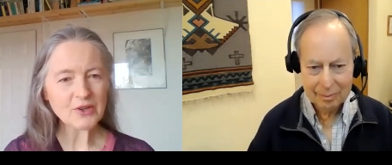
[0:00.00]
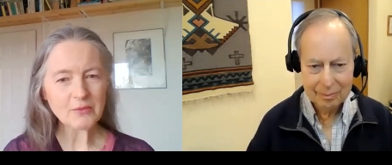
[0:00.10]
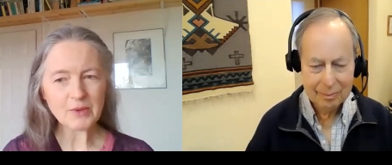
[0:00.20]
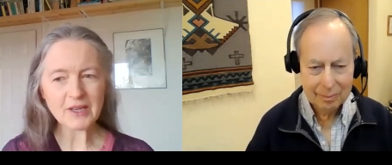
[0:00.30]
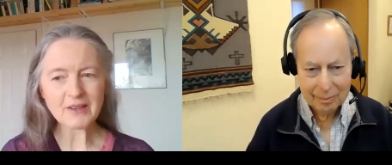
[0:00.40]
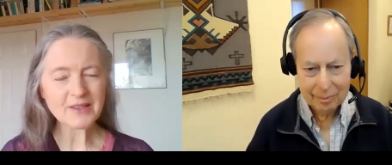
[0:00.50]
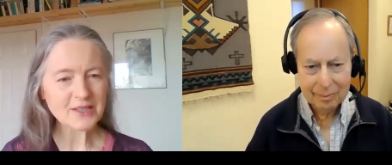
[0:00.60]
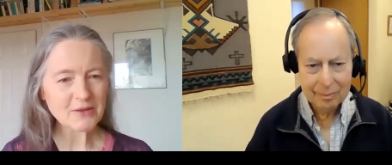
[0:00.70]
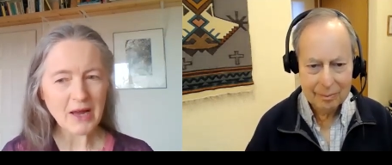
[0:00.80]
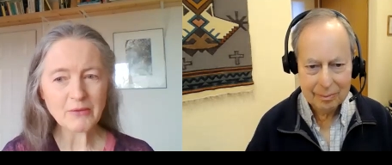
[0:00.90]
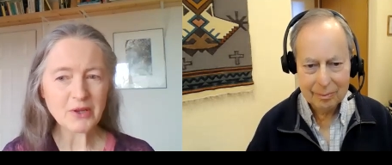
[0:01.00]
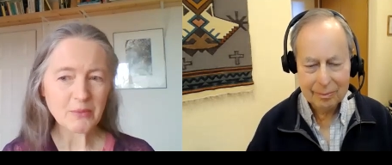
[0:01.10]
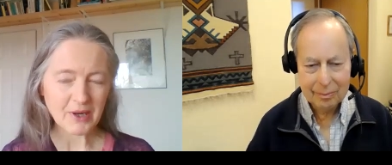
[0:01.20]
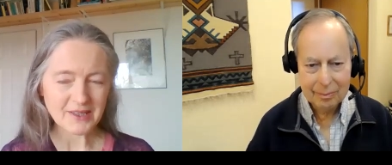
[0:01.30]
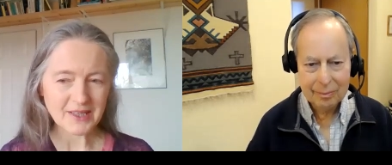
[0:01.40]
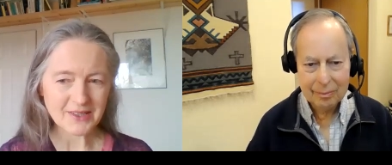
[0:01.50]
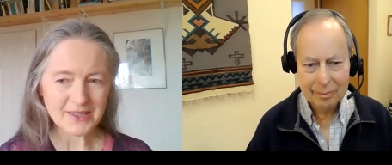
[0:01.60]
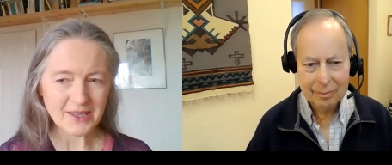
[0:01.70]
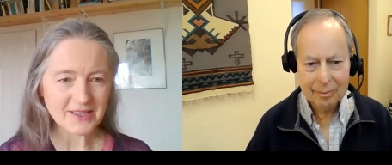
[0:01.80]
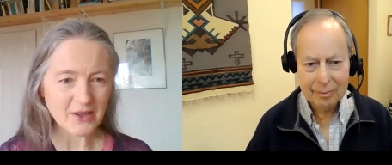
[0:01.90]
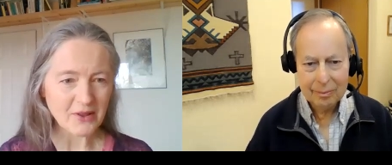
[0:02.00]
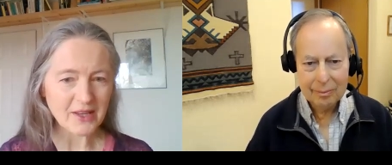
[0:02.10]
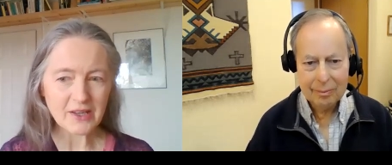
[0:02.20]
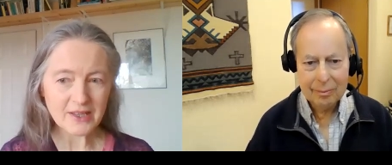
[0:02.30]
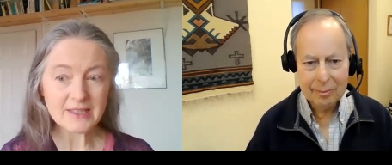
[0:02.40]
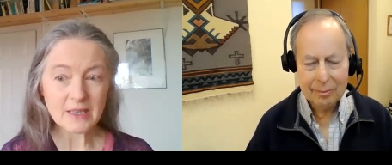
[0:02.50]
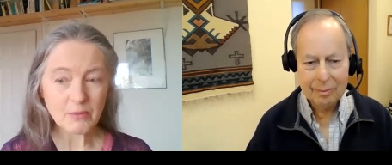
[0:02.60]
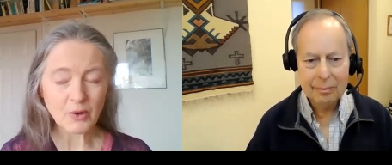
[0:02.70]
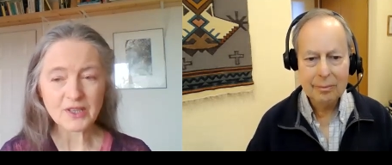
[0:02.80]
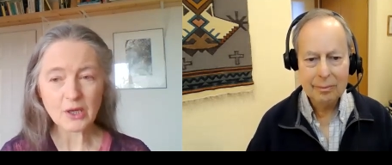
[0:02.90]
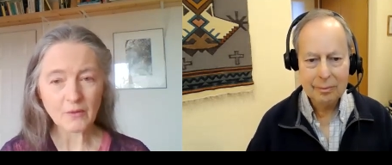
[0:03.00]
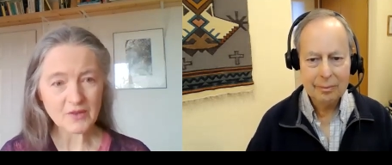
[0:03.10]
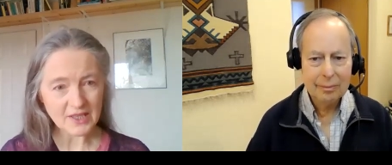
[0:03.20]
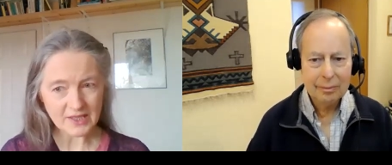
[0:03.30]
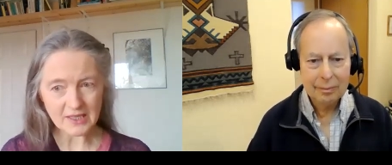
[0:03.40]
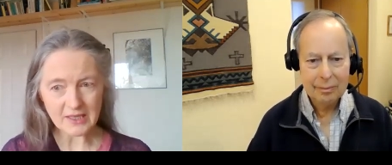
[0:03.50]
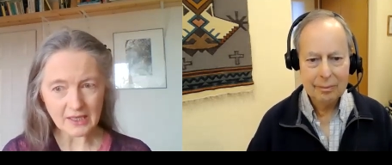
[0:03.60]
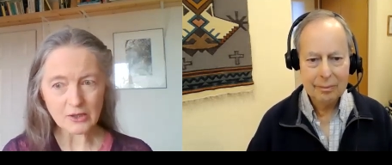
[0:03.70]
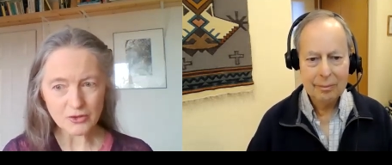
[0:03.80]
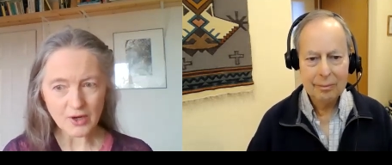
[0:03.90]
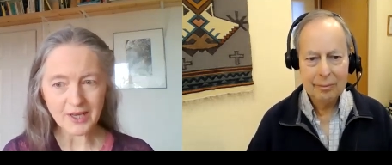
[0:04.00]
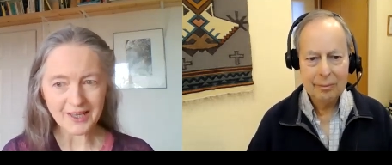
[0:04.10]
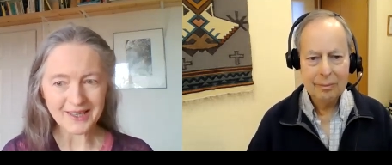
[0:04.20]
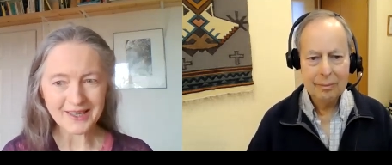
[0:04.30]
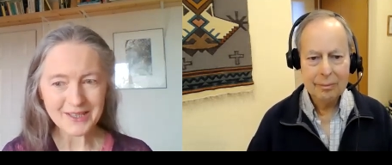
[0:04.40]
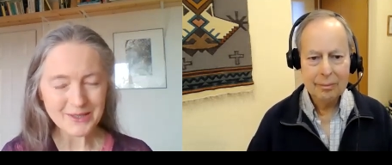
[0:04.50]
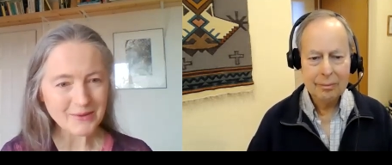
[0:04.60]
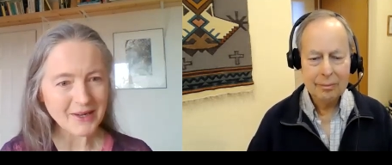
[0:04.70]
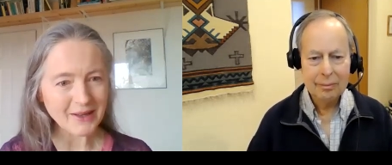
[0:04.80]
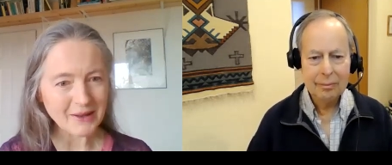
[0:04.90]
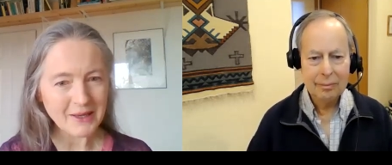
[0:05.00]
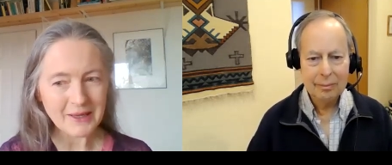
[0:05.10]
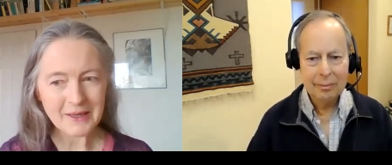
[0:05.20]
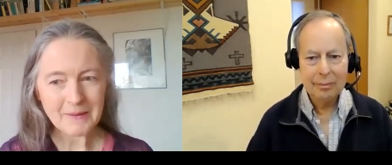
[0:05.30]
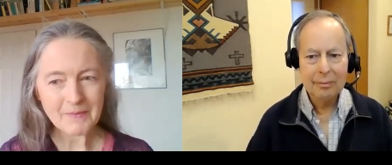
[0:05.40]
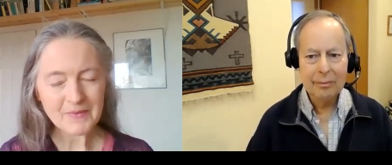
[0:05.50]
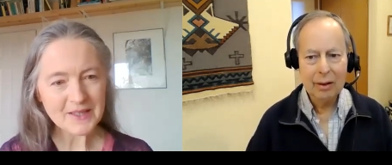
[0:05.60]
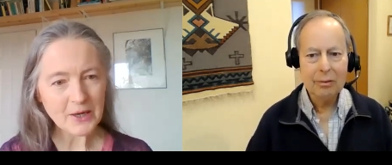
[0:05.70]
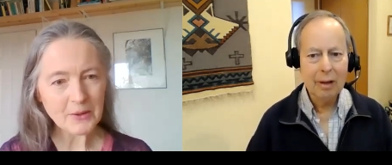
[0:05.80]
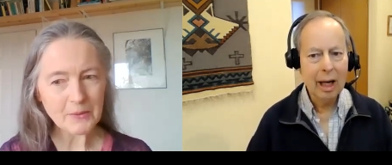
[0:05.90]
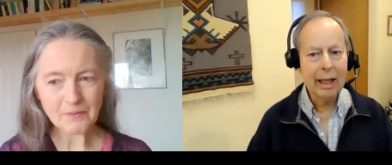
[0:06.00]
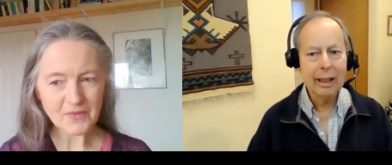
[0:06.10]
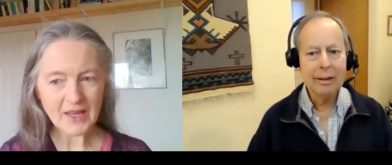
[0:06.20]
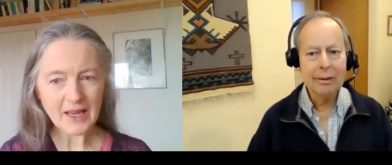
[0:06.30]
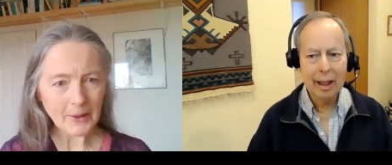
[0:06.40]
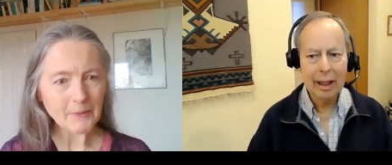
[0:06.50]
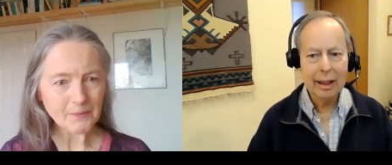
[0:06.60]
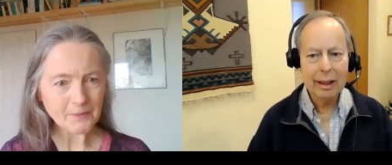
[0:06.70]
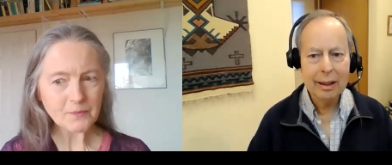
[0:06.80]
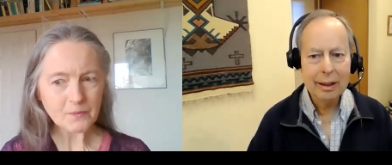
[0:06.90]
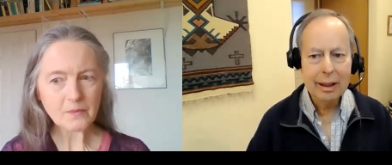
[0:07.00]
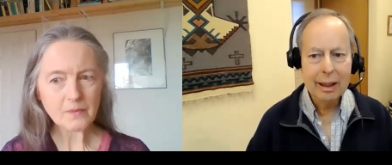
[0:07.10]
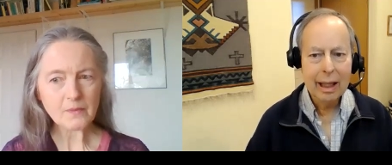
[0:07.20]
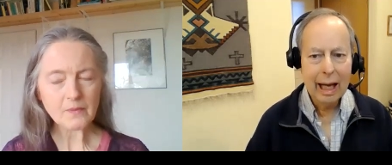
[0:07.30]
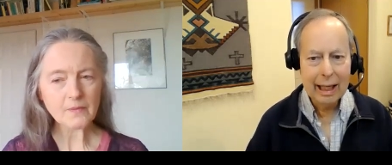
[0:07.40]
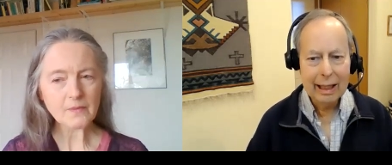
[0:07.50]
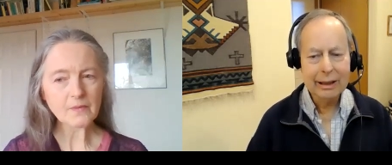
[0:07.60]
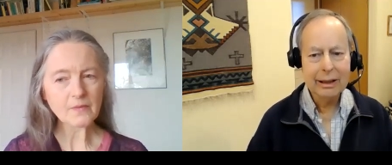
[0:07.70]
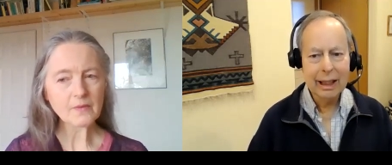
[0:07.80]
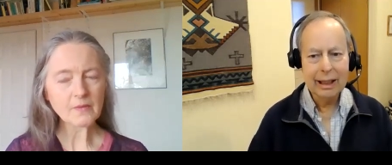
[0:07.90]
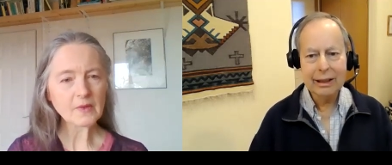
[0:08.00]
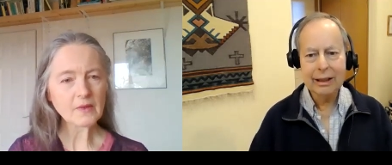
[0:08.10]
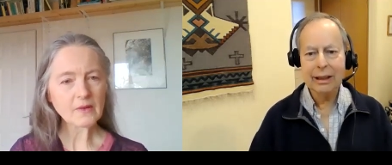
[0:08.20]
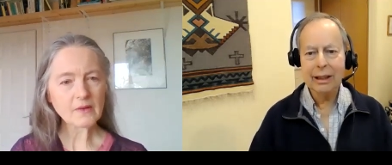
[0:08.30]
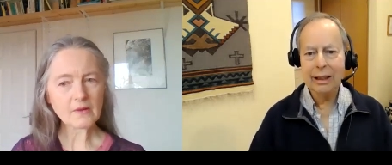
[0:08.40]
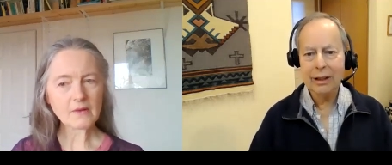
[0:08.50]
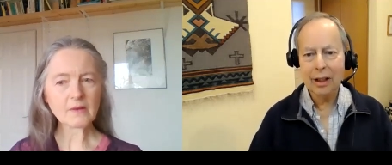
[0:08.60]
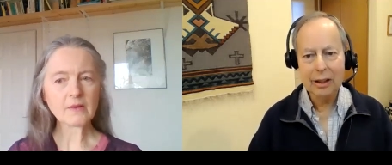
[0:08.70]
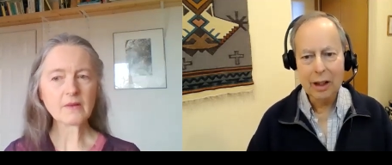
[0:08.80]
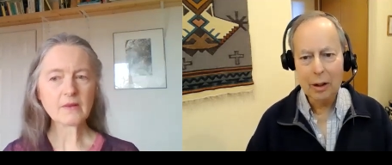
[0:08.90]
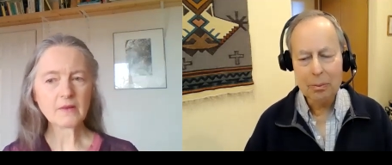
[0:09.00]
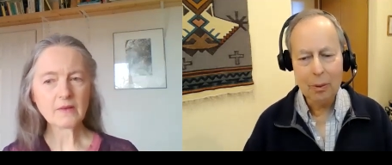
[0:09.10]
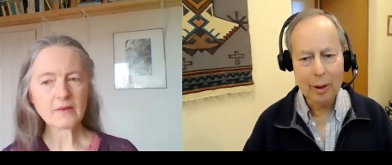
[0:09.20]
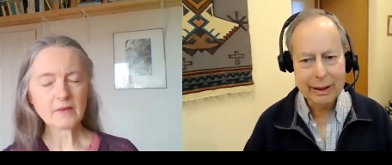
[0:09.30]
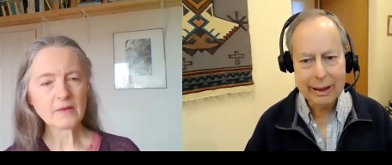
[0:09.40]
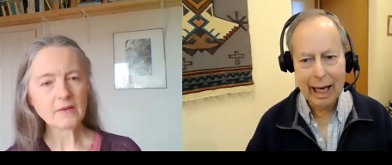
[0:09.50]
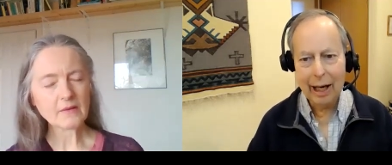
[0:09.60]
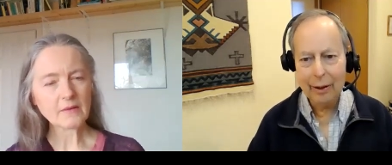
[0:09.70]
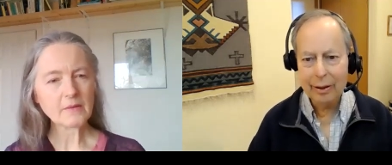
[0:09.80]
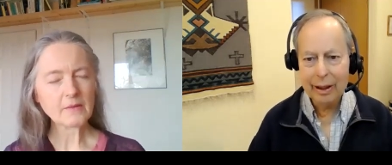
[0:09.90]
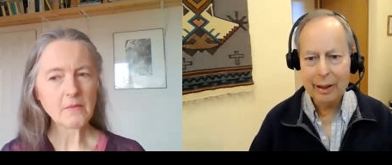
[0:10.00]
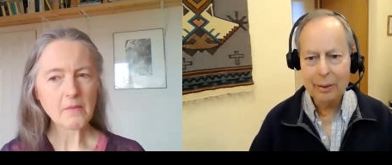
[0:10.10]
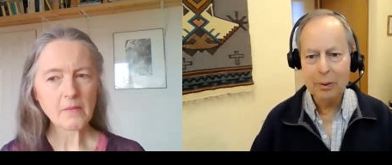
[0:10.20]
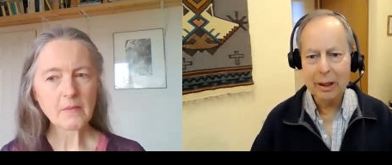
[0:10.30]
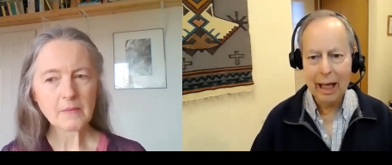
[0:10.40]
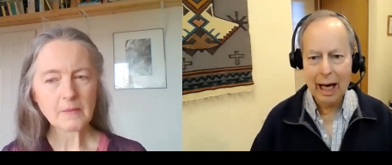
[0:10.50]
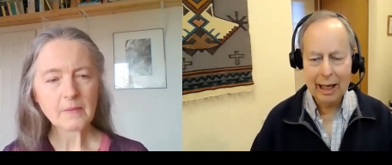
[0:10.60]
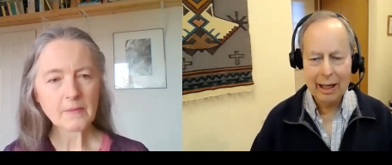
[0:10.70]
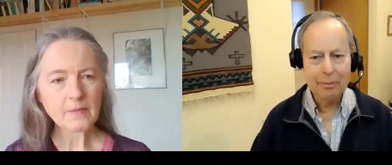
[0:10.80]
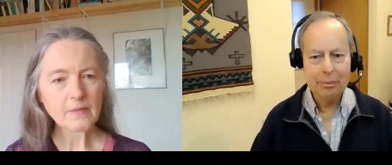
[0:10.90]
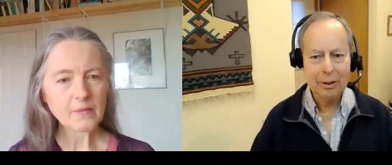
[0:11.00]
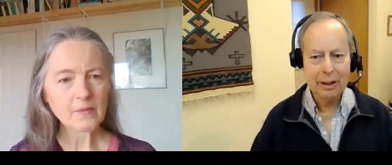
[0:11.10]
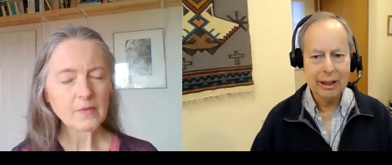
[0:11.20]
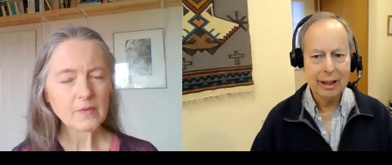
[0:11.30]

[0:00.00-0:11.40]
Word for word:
Speaker 1: would have been surrounded by Delsarte, I think. And at some point, he obviously did a little training in it as well.
Speaker 2: So, right, yeah. right. And as, as Jean Doe points out, he would not have put